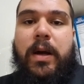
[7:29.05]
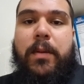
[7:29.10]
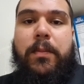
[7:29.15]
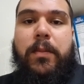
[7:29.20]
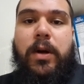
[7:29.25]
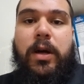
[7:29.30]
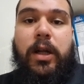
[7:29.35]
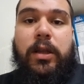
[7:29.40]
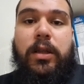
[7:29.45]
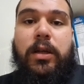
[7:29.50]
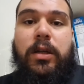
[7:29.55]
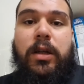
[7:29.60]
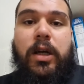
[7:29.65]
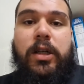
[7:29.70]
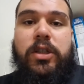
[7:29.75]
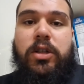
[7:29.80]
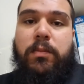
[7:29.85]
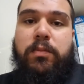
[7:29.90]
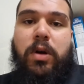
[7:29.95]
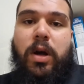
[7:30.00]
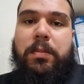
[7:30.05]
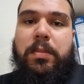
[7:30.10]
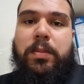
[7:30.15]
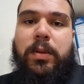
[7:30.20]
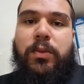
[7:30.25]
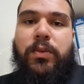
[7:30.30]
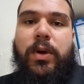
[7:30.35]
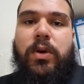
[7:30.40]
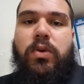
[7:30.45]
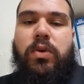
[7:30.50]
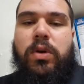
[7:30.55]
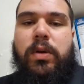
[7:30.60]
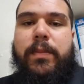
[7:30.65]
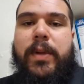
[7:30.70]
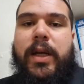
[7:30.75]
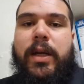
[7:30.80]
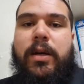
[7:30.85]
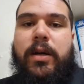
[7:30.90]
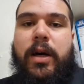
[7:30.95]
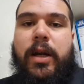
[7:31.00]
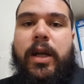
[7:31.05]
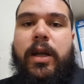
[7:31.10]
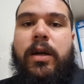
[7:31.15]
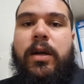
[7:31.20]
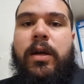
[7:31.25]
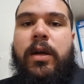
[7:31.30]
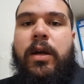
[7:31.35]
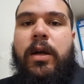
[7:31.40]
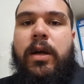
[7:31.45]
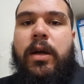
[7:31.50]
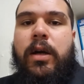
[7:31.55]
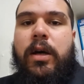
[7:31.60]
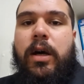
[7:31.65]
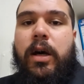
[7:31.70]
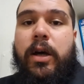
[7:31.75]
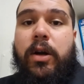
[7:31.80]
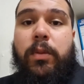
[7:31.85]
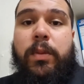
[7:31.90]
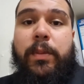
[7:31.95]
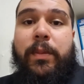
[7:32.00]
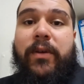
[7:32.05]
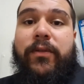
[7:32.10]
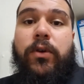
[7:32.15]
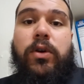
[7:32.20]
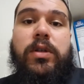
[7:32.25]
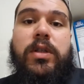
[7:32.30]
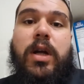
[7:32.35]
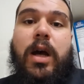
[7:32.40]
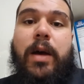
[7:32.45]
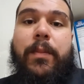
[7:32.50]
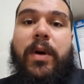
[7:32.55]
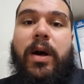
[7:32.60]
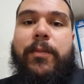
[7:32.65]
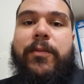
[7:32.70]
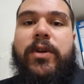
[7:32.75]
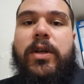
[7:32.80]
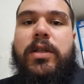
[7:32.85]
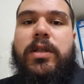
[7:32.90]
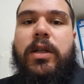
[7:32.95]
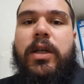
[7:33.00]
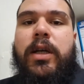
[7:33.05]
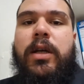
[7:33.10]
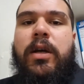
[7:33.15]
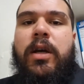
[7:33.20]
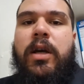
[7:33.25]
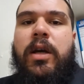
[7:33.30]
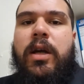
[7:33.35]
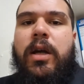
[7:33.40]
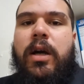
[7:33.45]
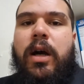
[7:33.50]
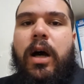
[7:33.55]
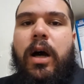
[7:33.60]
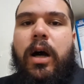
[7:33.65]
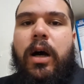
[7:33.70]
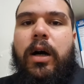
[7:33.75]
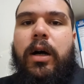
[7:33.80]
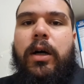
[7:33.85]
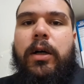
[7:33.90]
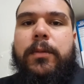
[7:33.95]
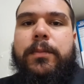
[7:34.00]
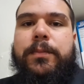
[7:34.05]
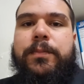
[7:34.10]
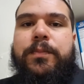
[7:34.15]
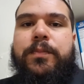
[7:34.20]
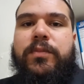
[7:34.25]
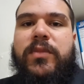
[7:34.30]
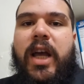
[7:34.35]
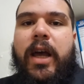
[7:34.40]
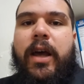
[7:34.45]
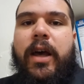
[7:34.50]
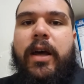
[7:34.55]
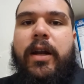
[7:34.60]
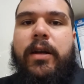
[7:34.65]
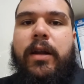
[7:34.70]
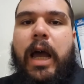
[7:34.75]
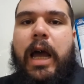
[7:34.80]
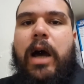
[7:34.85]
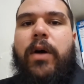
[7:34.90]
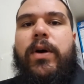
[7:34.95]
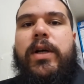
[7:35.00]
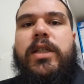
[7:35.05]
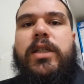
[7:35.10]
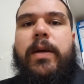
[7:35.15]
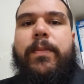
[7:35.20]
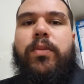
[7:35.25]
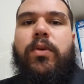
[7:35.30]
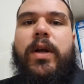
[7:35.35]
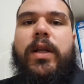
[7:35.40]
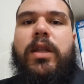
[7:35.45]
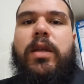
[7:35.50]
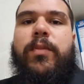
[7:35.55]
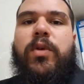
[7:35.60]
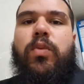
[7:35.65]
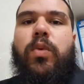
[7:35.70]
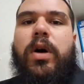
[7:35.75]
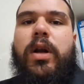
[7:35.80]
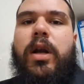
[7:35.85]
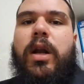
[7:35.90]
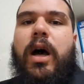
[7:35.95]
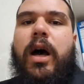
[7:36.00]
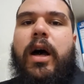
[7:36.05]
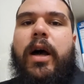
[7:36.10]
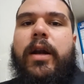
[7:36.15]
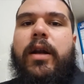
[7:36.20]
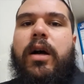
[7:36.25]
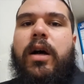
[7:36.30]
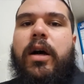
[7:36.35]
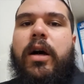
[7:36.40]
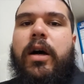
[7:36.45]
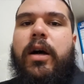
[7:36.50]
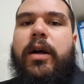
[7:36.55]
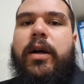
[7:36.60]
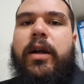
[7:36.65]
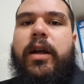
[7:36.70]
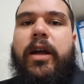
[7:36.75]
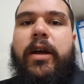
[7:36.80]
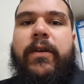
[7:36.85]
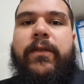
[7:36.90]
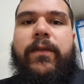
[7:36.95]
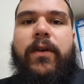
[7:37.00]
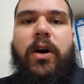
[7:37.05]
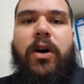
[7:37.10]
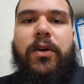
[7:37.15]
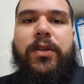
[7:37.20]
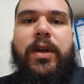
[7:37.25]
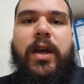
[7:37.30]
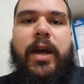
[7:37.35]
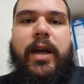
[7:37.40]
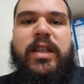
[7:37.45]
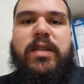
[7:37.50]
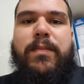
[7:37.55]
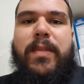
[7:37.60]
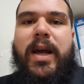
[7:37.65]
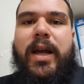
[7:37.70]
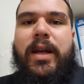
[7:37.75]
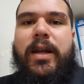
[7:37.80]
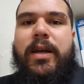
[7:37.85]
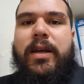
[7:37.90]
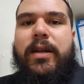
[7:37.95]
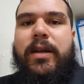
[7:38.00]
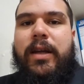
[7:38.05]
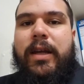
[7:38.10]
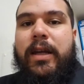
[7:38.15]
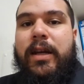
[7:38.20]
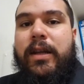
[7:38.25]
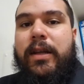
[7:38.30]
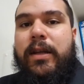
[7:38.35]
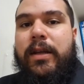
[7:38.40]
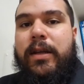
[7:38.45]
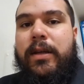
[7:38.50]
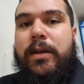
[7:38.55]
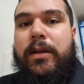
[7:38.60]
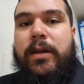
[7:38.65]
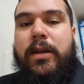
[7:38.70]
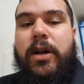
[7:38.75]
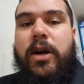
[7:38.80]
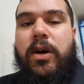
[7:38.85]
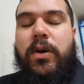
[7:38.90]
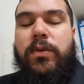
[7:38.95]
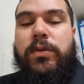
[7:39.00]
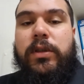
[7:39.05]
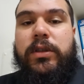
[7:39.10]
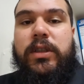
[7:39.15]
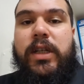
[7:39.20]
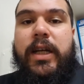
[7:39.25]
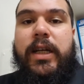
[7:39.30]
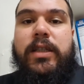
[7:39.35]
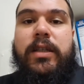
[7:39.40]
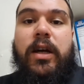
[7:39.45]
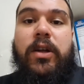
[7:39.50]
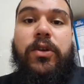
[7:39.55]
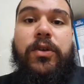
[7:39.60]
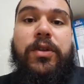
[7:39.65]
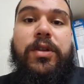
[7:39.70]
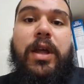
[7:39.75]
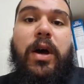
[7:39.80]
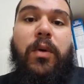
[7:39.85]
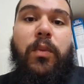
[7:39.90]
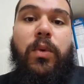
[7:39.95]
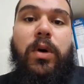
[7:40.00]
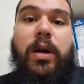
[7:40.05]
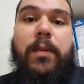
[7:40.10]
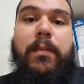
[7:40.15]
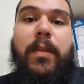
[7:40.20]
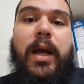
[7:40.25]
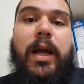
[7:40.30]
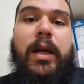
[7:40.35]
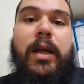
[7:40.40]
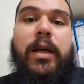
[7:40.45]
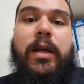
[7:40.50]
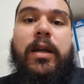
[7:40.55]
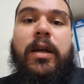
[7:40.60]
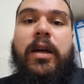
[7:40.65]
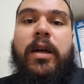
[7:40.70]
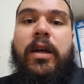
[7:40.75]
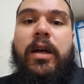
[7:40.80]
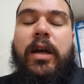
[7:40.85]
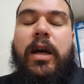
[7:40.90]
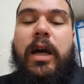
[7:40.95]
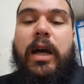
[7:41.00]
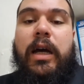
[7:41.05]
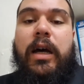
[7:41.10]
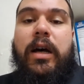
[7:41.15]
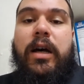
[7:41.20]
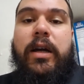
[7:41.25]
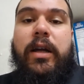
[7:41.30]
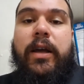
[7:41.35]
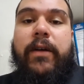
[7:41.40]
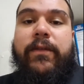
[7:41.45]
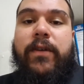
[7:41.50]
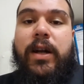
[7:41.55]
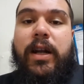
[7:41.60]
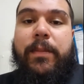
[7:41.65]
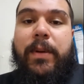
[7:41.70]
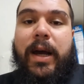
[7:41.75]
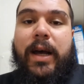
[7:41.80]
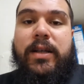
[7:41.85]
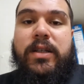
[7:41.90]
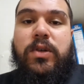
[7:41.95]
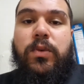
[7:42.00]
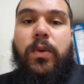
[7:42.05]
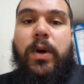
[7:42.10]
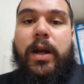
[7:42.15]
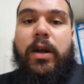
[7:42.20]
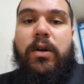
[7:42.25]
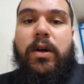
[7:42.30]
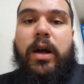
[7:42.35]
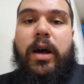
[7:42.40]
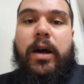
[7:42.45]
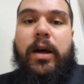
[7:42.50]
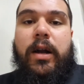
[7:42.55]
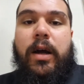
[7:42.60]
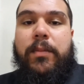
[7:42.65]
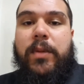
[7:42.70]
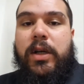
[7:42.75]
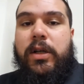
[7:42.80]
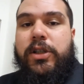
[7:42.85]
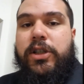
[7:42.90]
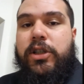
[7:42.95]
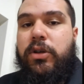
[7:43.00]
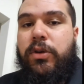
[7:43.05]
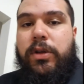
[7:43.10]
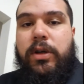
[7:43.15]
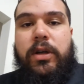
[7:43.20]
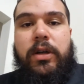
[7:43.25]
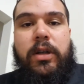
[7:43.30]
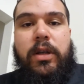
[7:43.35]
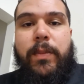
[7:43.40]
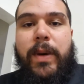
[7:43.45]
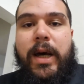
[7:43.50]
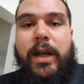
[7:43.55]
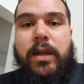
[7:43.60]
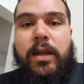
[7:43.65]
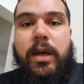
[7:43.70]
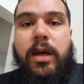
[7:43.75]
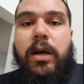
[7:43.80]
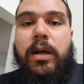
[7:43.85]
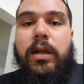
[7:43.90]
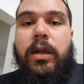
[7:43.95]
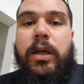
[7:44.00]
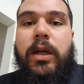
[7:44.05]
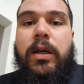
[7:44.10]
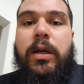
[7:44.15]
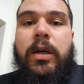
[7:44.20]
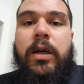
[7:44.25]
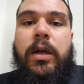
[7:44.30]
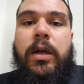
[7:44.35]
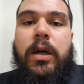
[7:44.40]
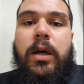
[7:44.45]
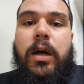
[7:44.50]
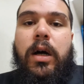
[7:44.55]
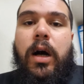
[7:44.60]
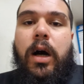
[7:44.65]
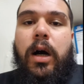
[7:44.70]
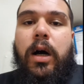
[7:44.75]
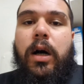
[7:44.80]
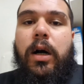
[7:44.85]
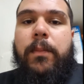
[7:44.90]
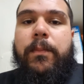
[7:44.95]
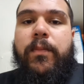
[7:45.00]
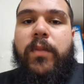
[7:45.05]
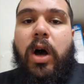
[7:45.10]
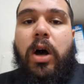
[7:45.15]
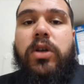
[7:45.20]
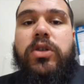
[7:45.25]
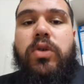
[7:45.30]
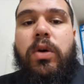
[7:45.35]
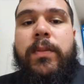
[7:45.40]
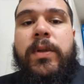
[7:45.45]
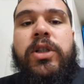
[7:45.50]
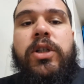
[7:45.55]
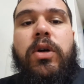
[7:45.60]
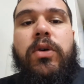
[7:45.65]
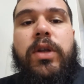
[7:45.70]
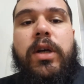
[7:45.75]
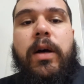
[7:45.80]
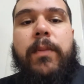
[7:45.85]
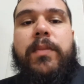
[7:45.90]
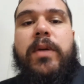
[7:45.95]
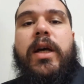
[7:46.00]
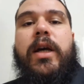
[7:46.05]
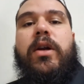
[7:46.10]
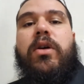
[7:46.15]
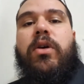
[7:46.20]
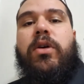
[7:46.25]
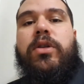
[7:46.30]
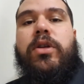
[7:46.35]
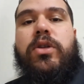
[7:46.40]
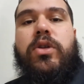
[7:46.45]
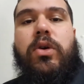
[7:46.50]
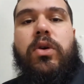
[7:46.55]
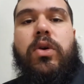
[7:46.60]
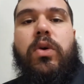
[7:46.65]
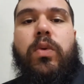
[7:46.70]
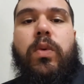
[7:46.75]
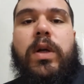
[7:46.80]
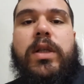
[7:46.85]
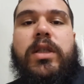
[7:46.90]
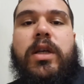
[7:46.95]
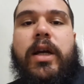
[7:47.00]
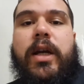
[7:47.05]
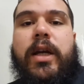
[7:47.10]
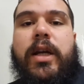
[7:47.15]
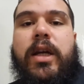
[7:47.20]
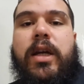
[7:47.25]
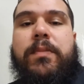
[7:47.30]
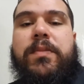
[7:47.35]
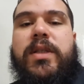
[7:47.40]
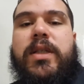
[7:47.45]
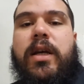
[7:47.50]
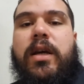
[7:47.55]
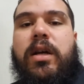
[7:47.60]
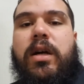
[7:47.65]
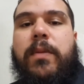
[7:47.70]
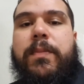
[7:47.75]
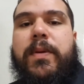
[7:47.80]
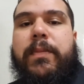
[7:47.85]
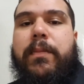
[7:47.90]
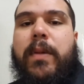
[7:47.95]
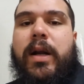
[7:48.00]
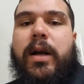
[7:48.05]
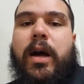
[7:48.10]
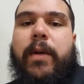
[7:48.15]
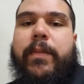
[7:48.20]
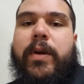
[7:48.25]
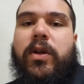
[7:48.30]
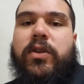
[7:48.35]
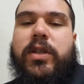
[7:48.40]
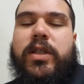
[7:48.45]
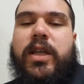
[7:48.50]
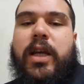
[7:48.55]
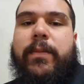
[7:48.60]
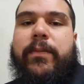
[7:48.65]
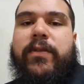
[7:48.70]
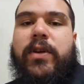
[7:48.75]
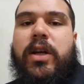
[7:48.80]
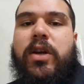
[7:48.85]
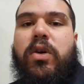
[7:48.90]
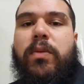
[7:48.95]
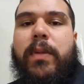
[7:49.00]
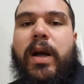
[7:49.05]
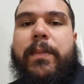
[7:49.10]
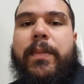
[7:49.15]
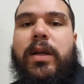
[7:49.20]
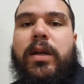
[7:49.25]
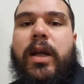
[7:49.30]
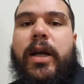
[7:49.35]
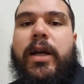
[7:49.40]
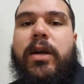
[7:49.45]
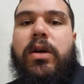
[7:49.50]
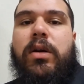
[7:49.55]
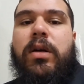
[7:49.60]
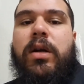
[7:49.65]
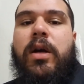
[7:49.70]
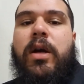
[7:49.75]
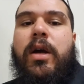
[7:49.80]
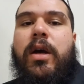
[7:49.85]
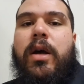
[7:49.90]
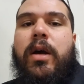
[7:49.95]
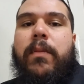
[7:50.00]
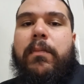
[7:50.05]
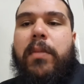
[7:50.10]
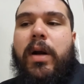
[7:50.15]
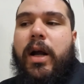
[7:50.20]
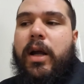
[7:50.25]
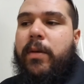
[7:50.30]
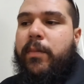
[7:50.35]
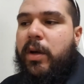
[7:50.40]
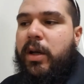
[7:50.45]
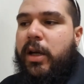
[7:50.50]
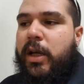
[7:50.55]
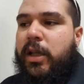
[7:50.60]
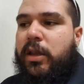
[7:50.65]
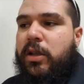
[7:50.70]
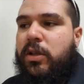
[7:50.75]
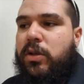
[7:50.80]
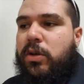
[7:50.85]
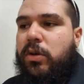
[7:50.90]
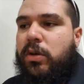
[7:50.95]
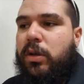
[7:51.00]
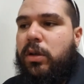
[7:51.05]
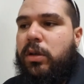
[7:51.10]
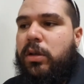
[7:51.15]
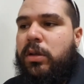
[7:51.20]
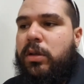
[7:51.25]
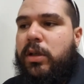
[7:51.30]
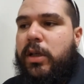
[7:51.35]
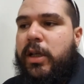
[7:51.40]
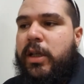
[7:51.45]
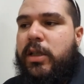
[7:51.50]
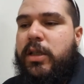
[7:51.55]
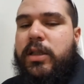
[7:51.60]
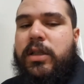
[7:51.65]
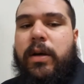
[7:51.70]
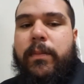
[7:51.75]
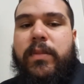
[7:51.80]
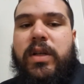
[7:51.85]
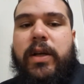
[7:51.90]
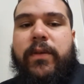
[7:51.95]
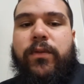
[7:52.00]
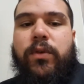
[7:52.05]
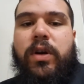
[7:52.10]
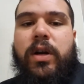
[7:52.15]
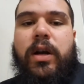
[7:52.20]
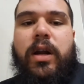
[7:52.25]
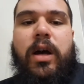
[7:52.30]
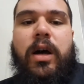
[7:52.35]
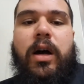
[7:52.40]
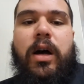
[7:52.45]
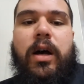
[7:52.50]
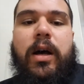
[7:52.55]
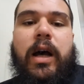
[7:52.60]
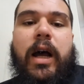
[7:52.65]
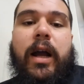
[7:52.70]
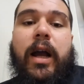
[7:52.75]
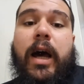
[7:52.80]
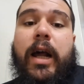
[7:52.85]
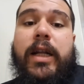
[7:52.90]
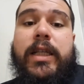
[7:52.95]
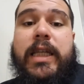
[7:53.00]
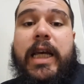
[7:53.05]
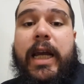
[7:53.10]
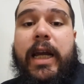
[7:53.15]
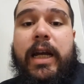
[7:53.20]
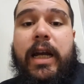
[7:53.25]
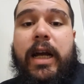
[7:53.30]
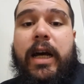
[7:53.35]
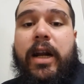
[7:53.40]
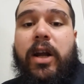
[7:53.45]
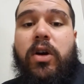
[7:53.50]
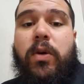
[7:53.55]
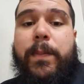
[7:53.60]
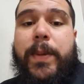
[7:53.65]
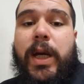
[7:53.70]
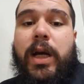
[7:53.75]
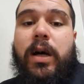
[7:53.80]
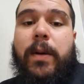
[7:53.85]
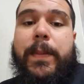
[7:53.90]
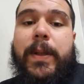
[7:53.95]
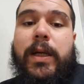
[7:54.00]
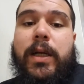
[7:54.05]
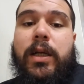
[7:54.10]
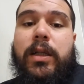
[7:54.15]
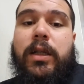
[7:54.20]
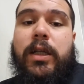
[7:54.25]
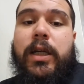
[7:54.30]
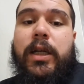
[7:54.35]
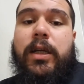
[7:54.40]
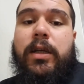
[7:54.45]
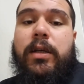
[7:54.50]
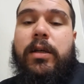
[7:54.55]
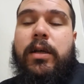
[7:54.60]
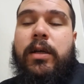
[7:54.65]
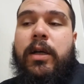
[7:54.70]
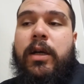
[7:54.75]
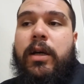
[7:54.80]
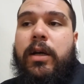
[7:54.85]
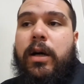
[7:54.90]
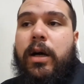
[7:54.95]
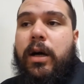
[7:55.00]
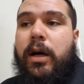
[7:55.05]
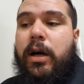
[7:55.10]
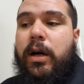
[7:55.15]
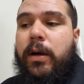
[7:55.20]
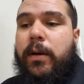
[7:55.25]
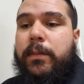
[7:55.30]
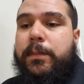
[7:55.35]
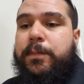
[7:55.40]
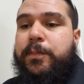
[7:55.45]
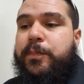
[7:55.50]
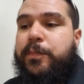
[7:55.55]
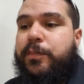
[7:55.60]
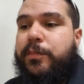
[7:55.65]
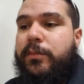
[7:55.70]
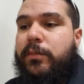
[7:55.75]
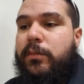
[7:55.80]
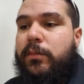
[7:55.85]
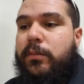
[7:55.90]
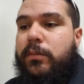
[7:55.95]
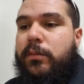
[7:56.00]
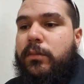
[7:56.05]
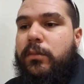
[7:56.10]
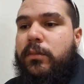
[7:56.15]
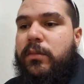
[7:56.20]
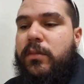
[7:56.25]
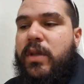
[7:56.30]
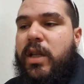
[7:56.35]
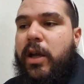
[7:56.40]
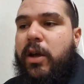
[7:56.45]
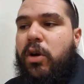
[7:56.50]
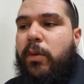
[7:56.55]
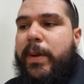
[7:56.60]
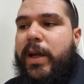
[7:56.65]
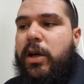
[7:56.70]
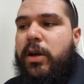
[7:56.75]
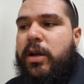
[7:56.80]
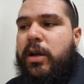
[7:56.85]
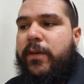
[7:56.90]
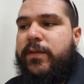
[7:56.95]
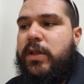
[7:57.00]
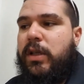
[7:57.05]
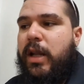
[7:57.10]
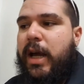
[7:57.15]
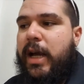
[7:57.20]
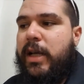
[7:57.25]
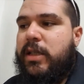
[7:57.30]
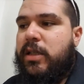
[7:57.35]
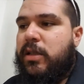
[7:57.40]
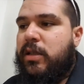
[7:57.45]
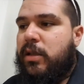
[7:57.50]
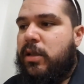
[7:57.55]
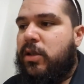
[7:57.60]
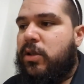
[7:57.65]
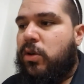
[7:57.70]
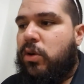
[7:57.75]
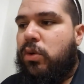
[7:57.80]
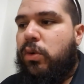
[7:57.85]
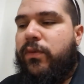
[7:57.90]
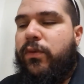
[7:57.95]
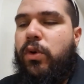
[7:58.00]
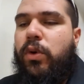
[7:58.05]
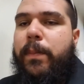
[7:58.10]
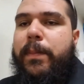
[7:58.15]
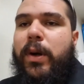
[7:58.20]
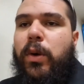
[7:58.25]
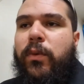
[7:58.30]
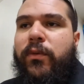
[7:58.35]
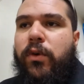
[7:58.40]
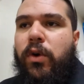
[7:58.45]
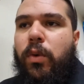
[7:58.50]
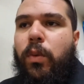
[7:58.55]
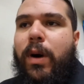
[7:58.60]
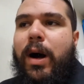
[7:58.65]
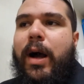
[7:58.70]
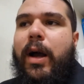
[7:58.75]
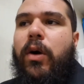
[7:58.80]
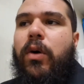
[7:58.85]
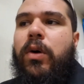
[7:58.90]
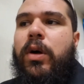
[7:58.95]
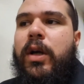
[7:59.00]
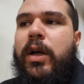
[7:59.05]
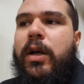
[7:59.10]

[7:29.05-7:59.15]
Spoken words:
cut the clutch, I'll probably record me cutting. It'll be my first time, obviously. And how I separate them and whatnot. If all the eggs made it, any, snakes other than that one made it, if any passed away or not. I'm going to show the good, the bad, and the ugly. Also, I'm going to show the update on the turtle once I get him set up. It might not be on the same video, it might be later. But I am going to get the turtle into something different. I got a tank I got to go pick up and get cleaned. It'll be good enough to last the turtle for a while.